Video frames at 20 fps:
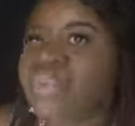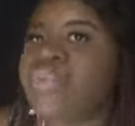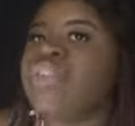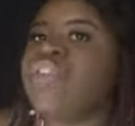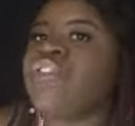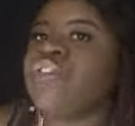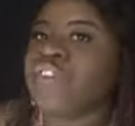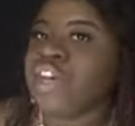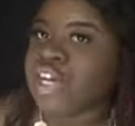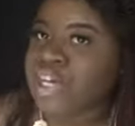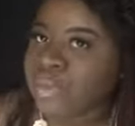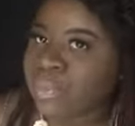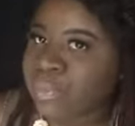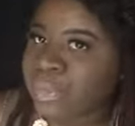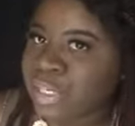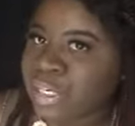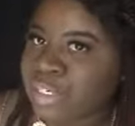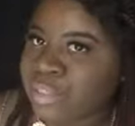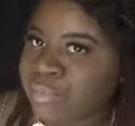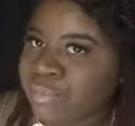You feel
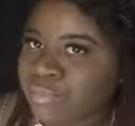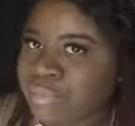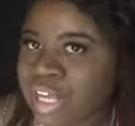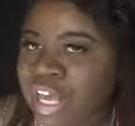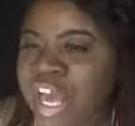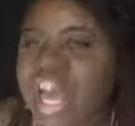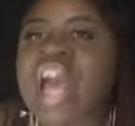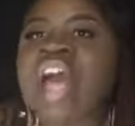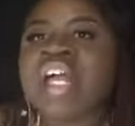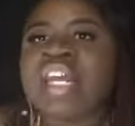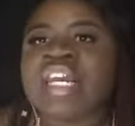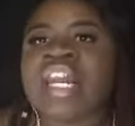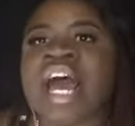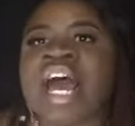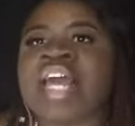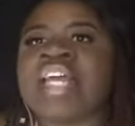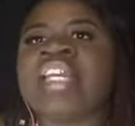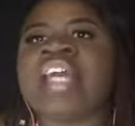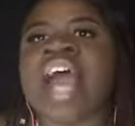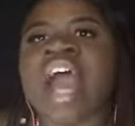me?
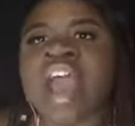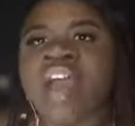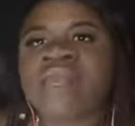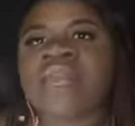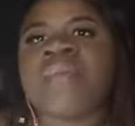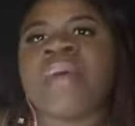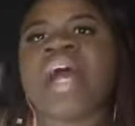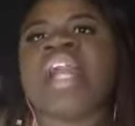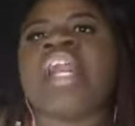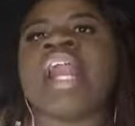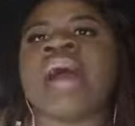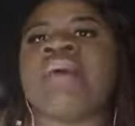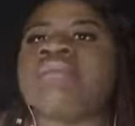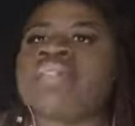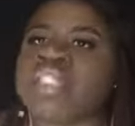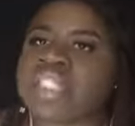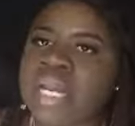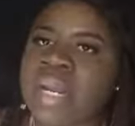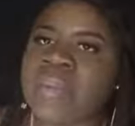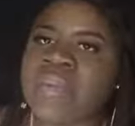Like that, everybody that
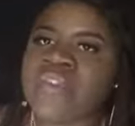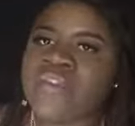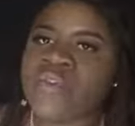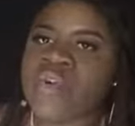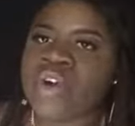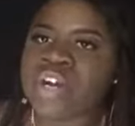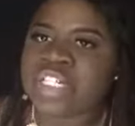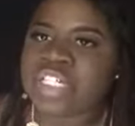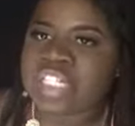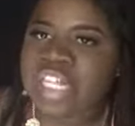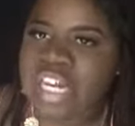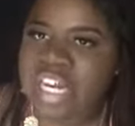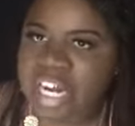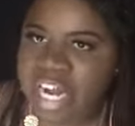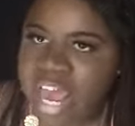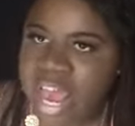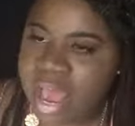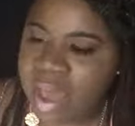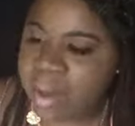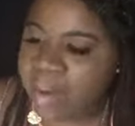was in it before is in it
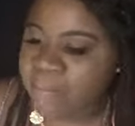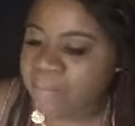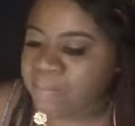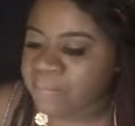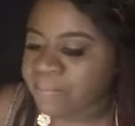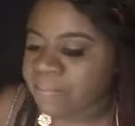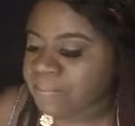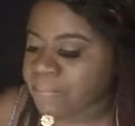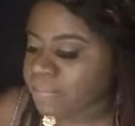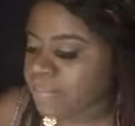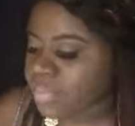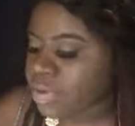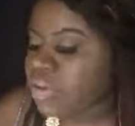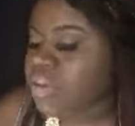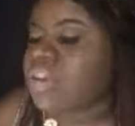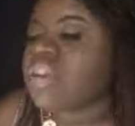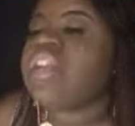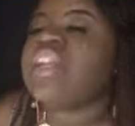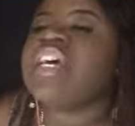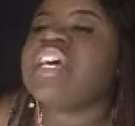now. You
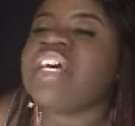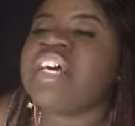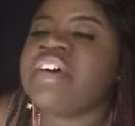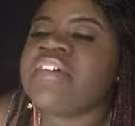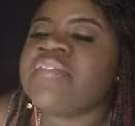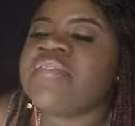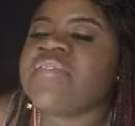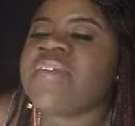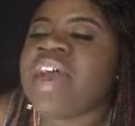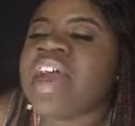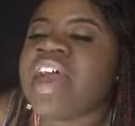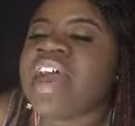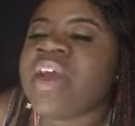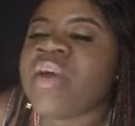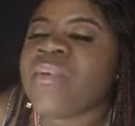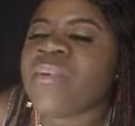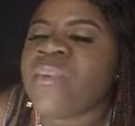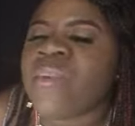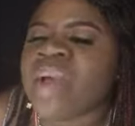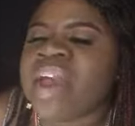
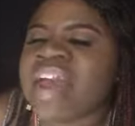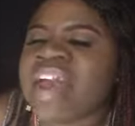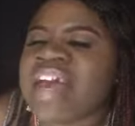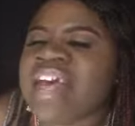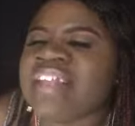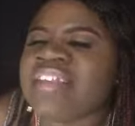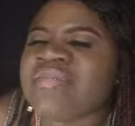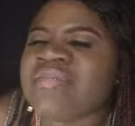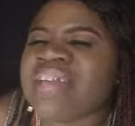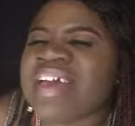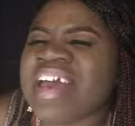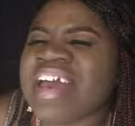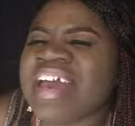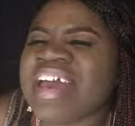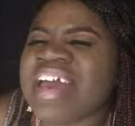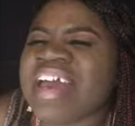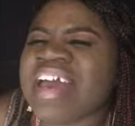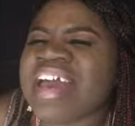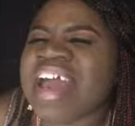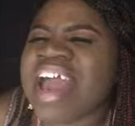living with
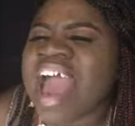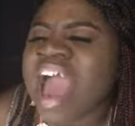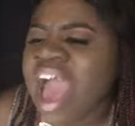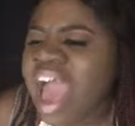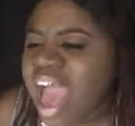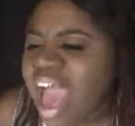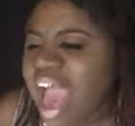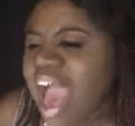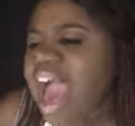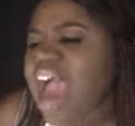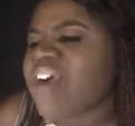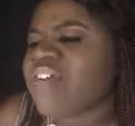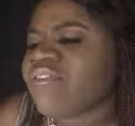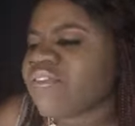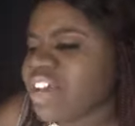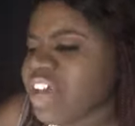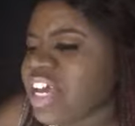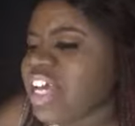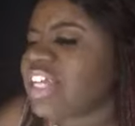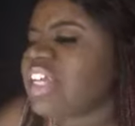me? I
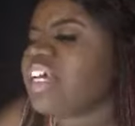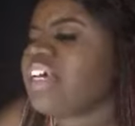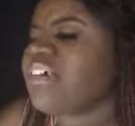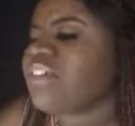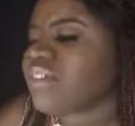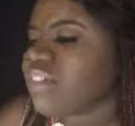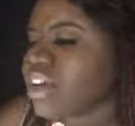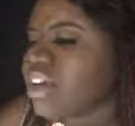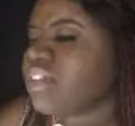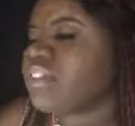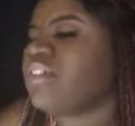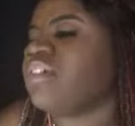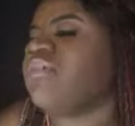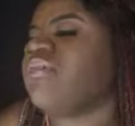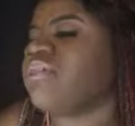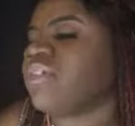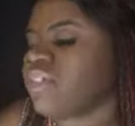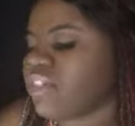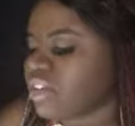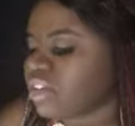feel a
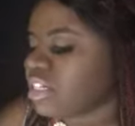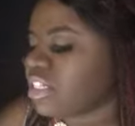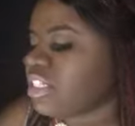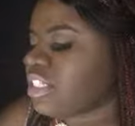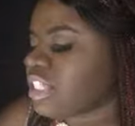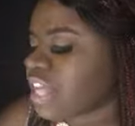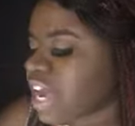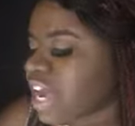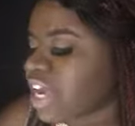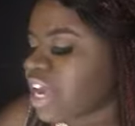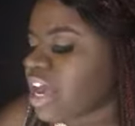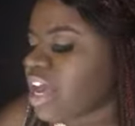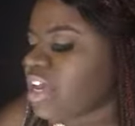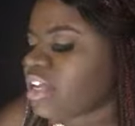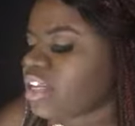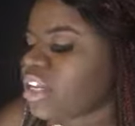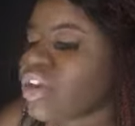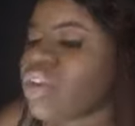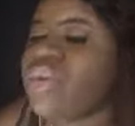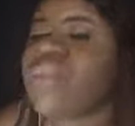wonderful to take on
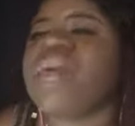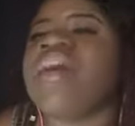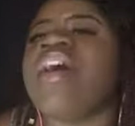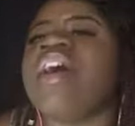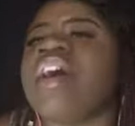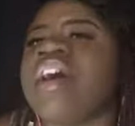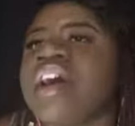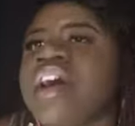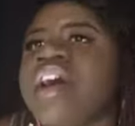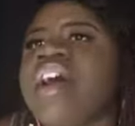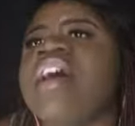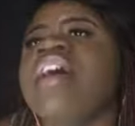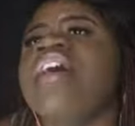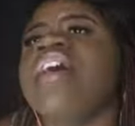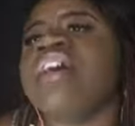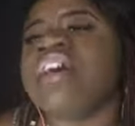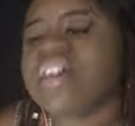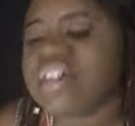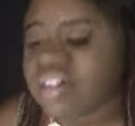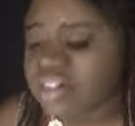the
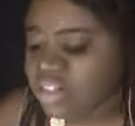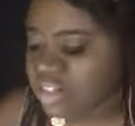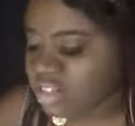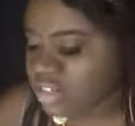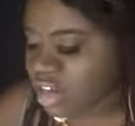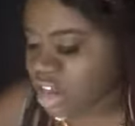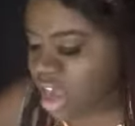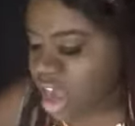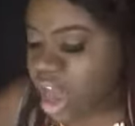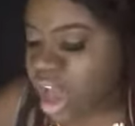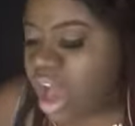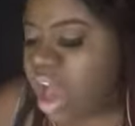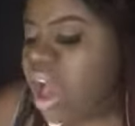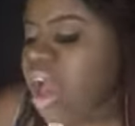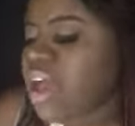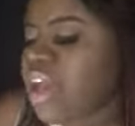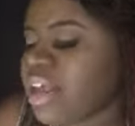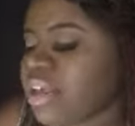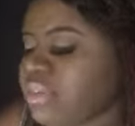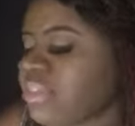world. I
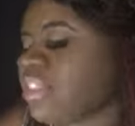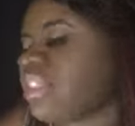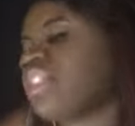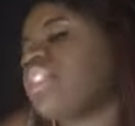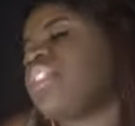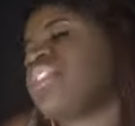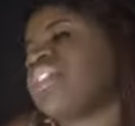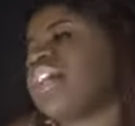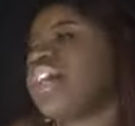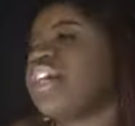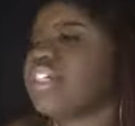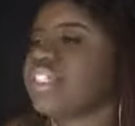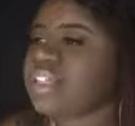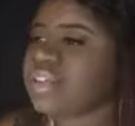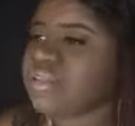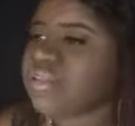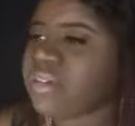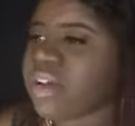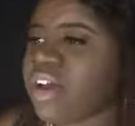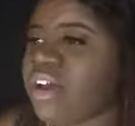love the sun.
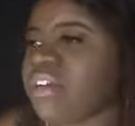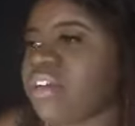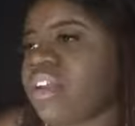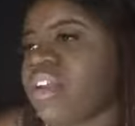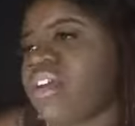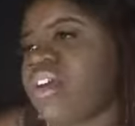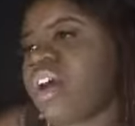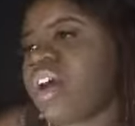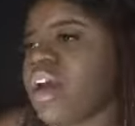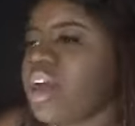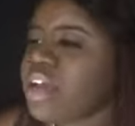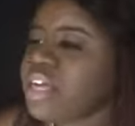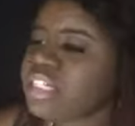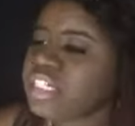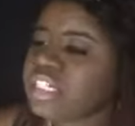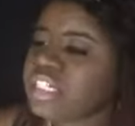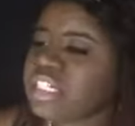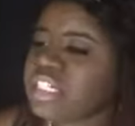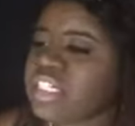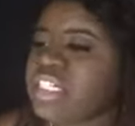I'm gonna hold
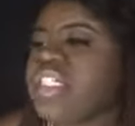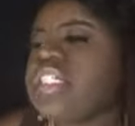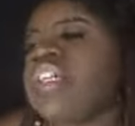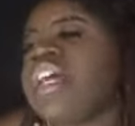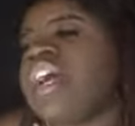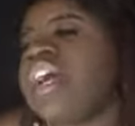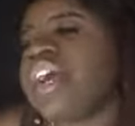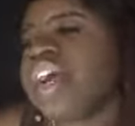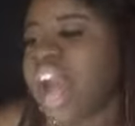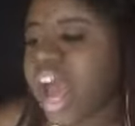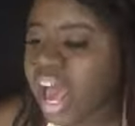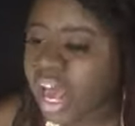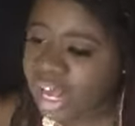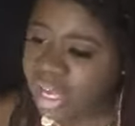you so tight.